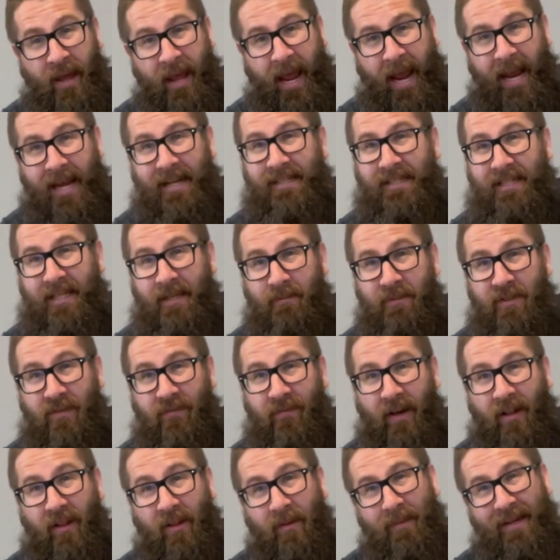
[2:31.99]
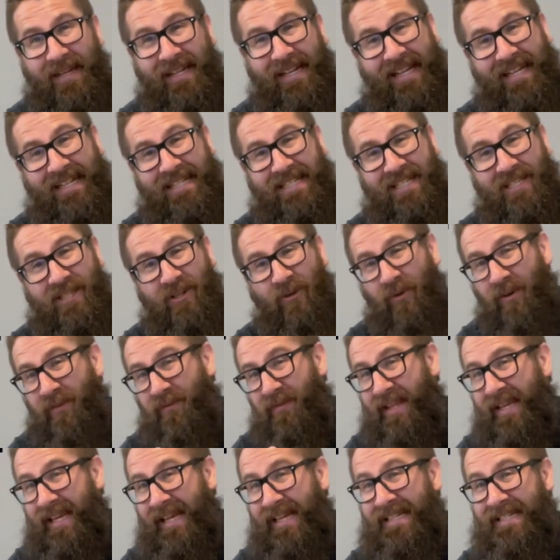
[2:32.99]
and team development is sort of
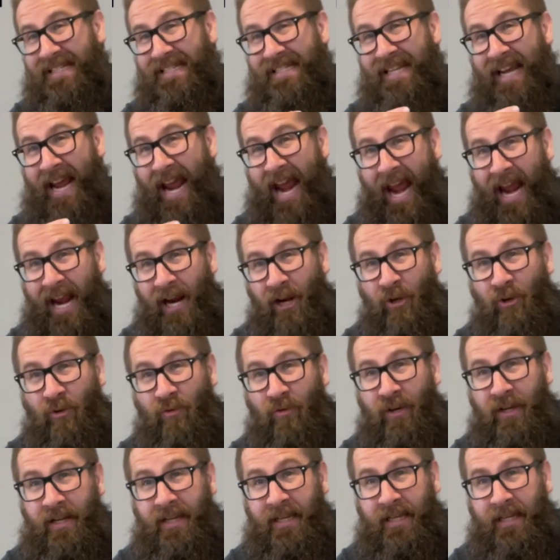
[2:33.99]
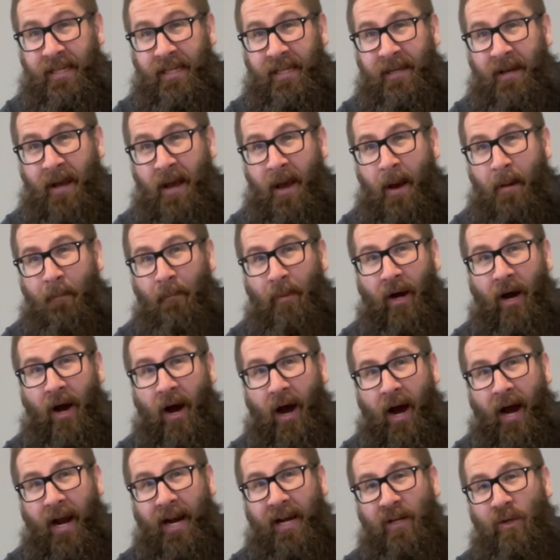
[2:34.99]
the integrity
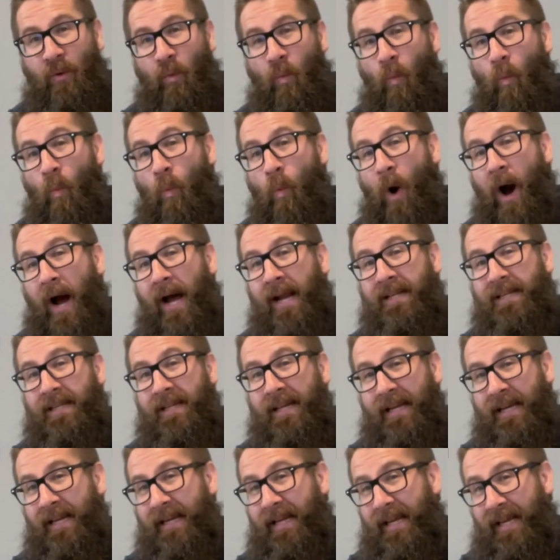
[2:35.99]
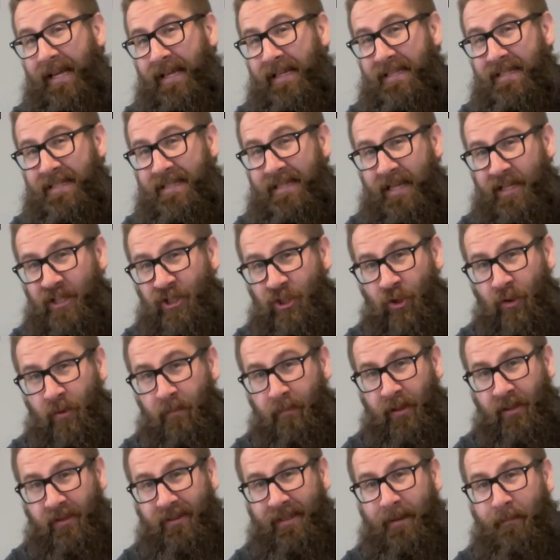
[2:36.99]
behind what it is that you're
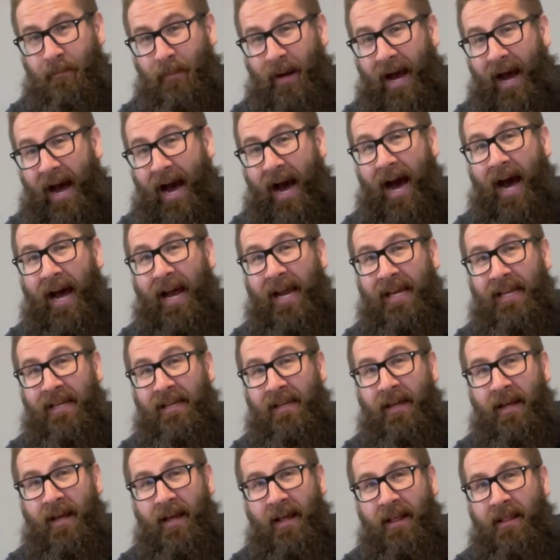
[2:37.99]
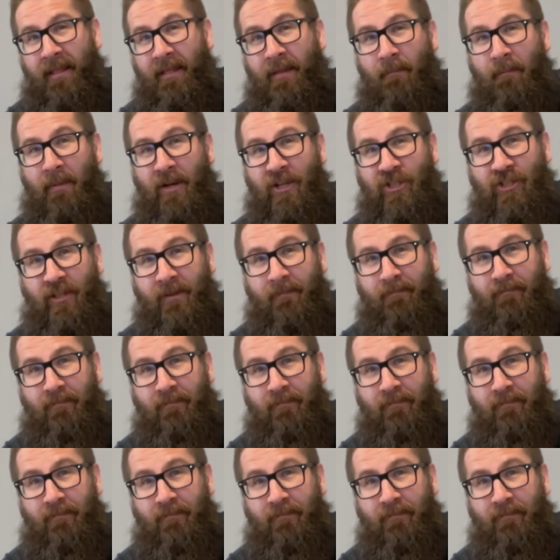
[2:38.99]
building, behind the mission.